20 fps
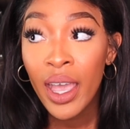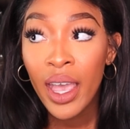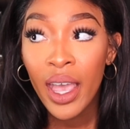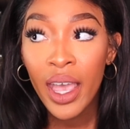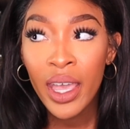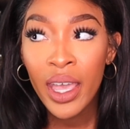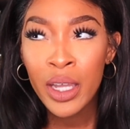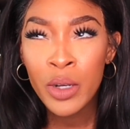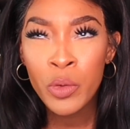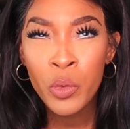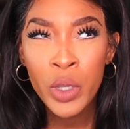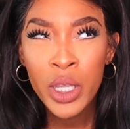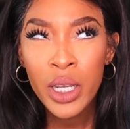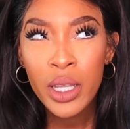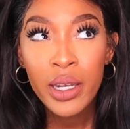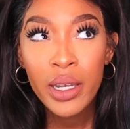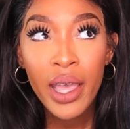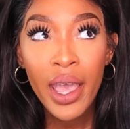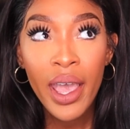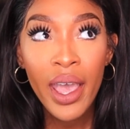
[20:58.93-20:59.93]
and we
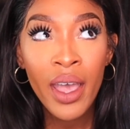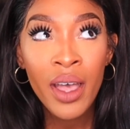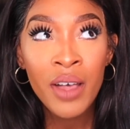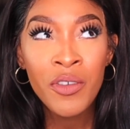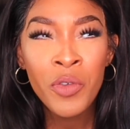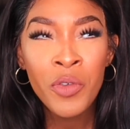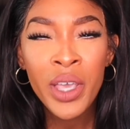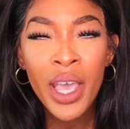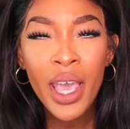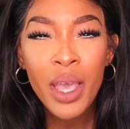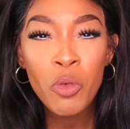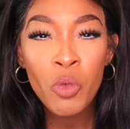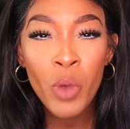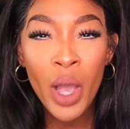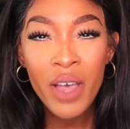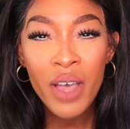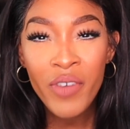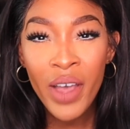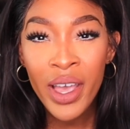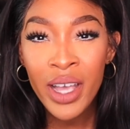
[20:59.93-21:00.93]
had
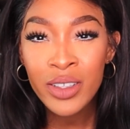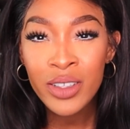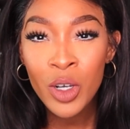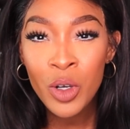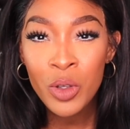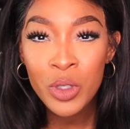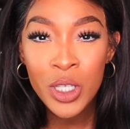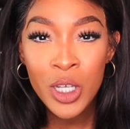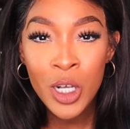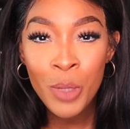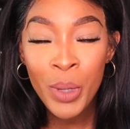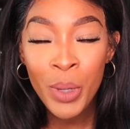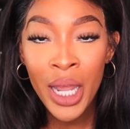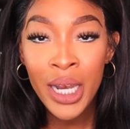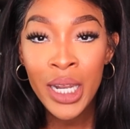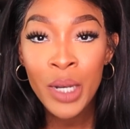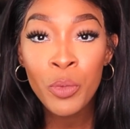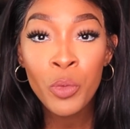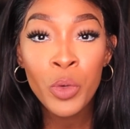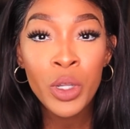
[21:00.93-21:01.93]
Wi-Fi at the hotel, but I
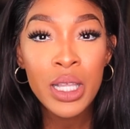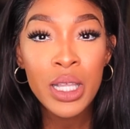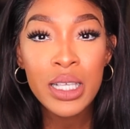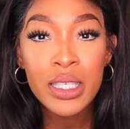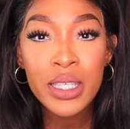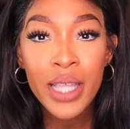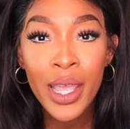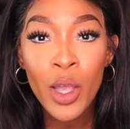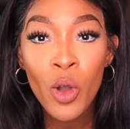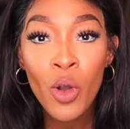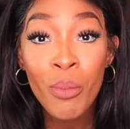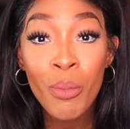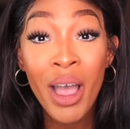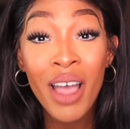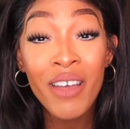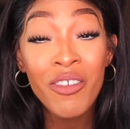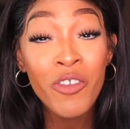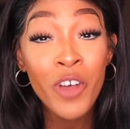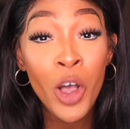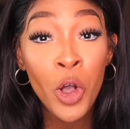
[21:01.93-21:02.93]
didn't really stay on
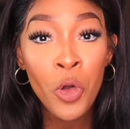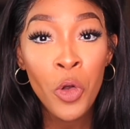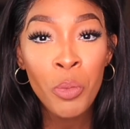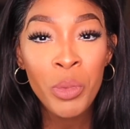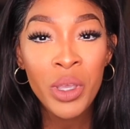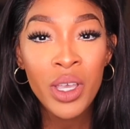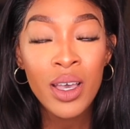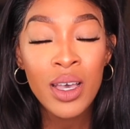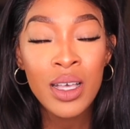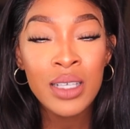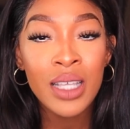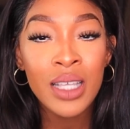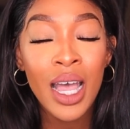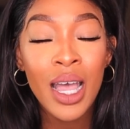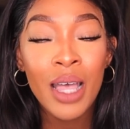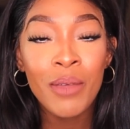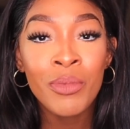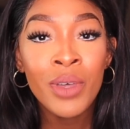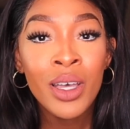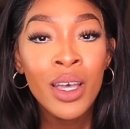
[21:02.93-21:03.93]
my phone because
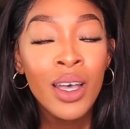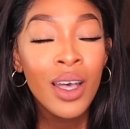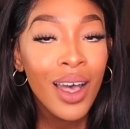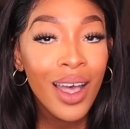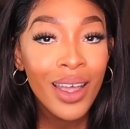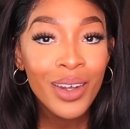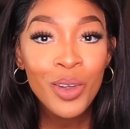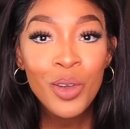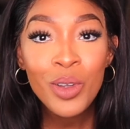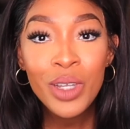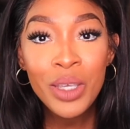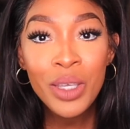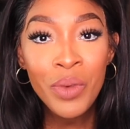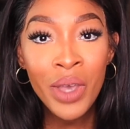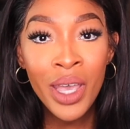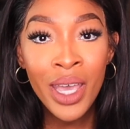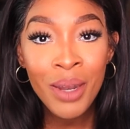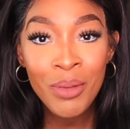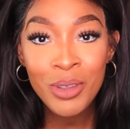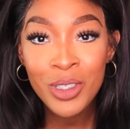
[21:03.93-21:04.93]
I'm a
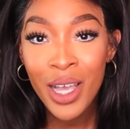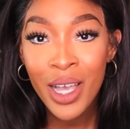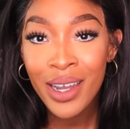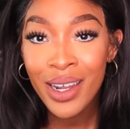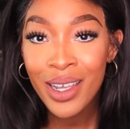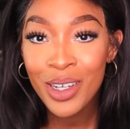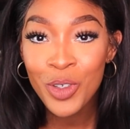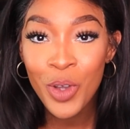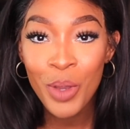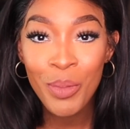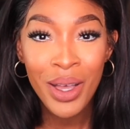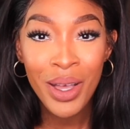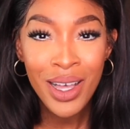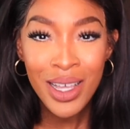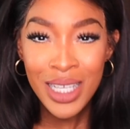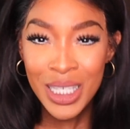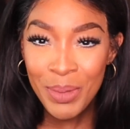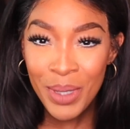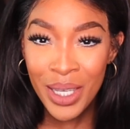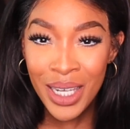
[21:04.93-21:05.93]
newlywed. I'm trying to enjoy my
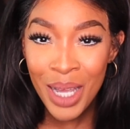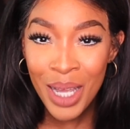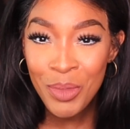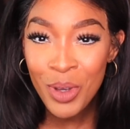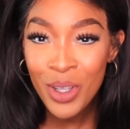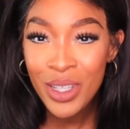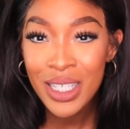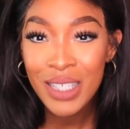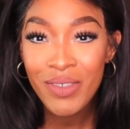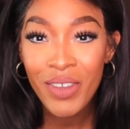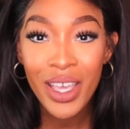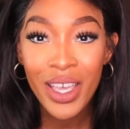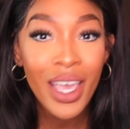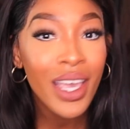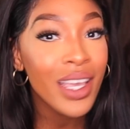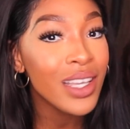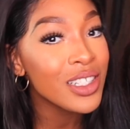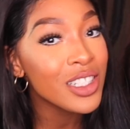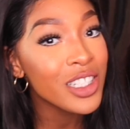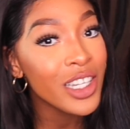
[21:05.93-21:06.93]
husband. I'm on this
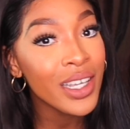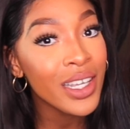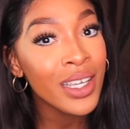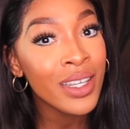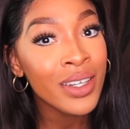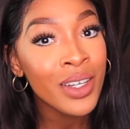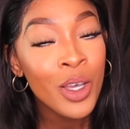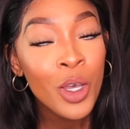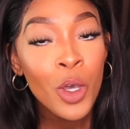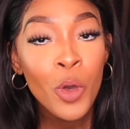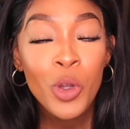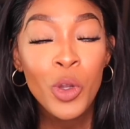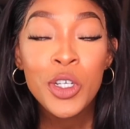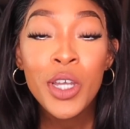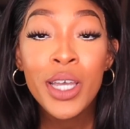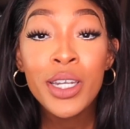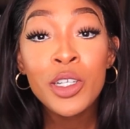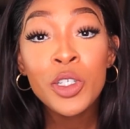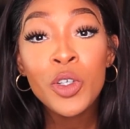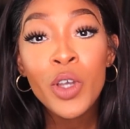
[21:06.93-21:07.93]
vacation. We're
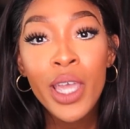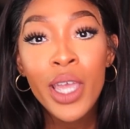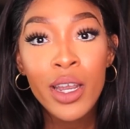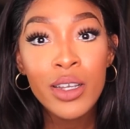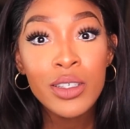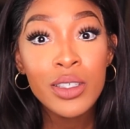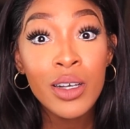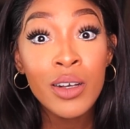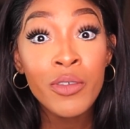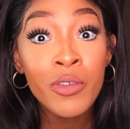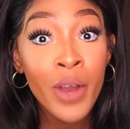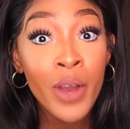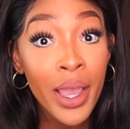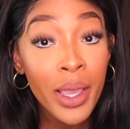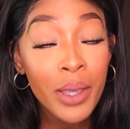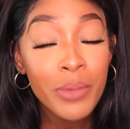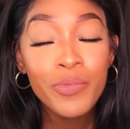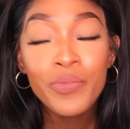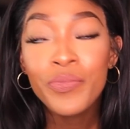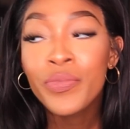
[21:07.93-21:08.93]
trying to enjoy ourselves,
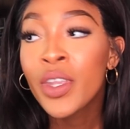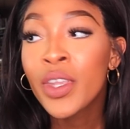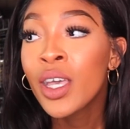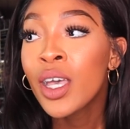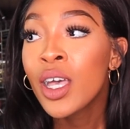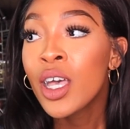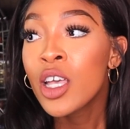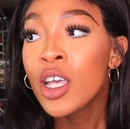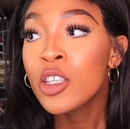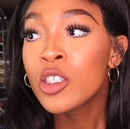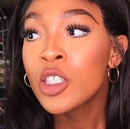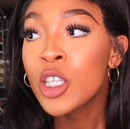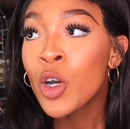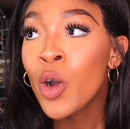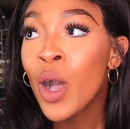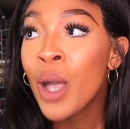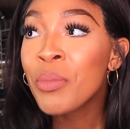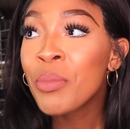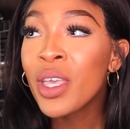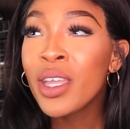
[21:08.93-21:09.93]
right?
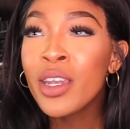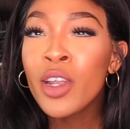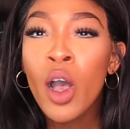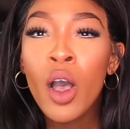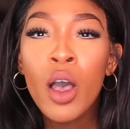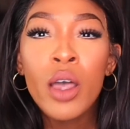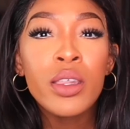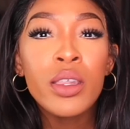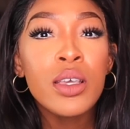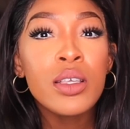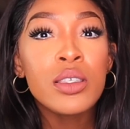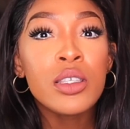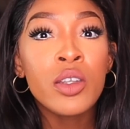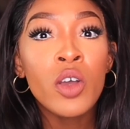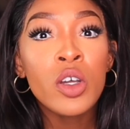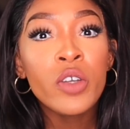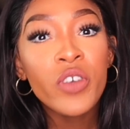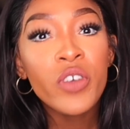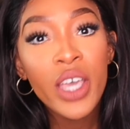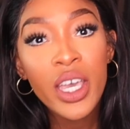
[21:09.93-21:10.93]
So I'm getting all these
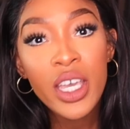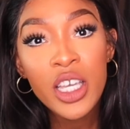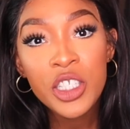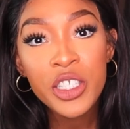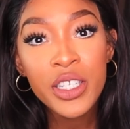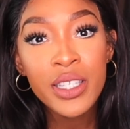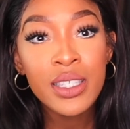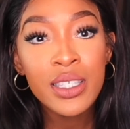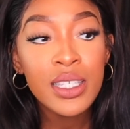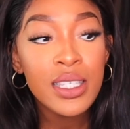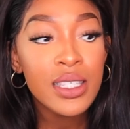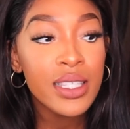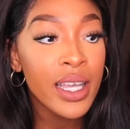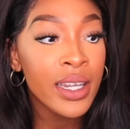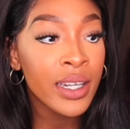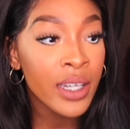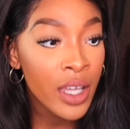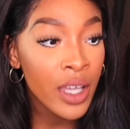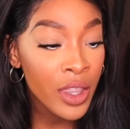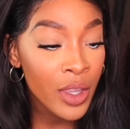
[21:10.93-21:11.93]
notifications, this,
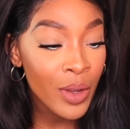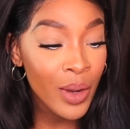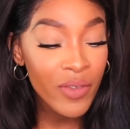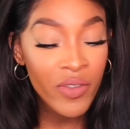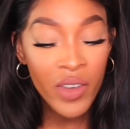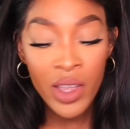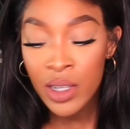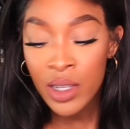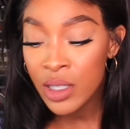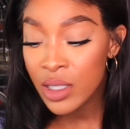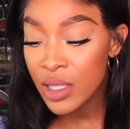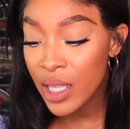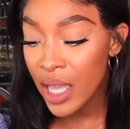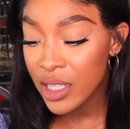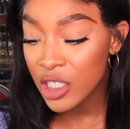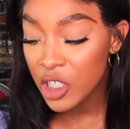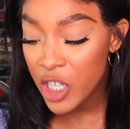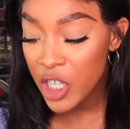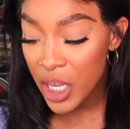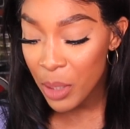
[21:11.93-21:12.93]
that, and the other. I finally
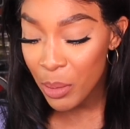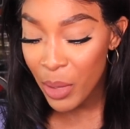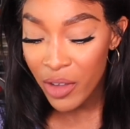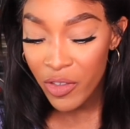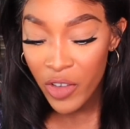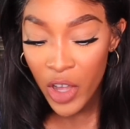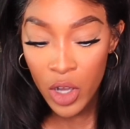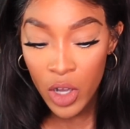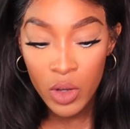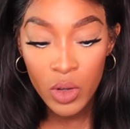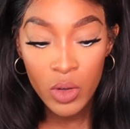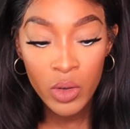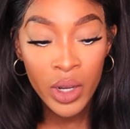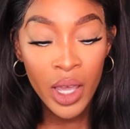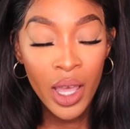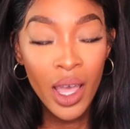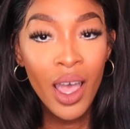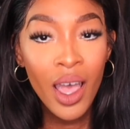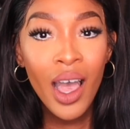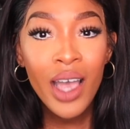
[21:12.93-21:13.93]
decided to check my phone.
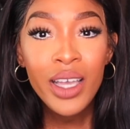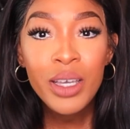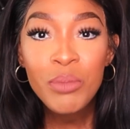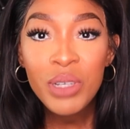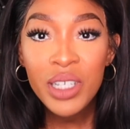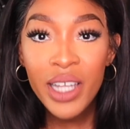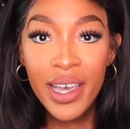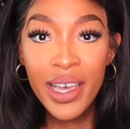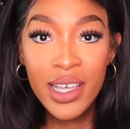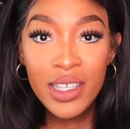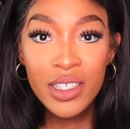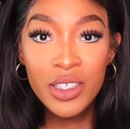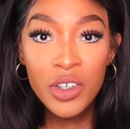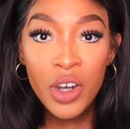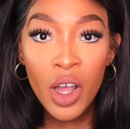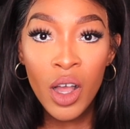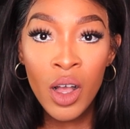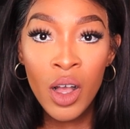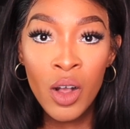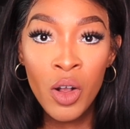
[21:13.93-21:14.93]
I am
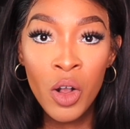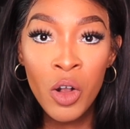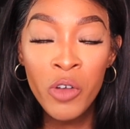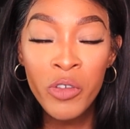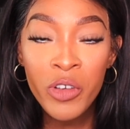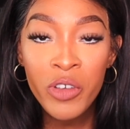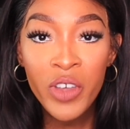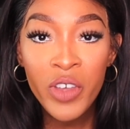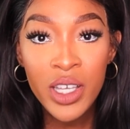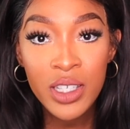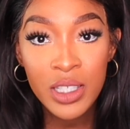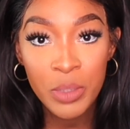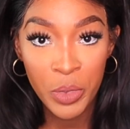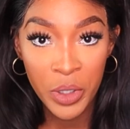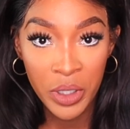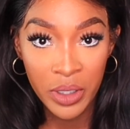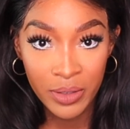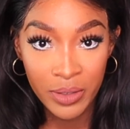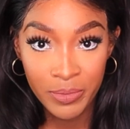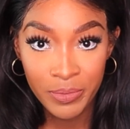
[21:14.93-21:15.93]
plastered all over
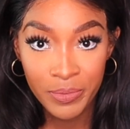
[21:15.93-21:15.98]
Facebook.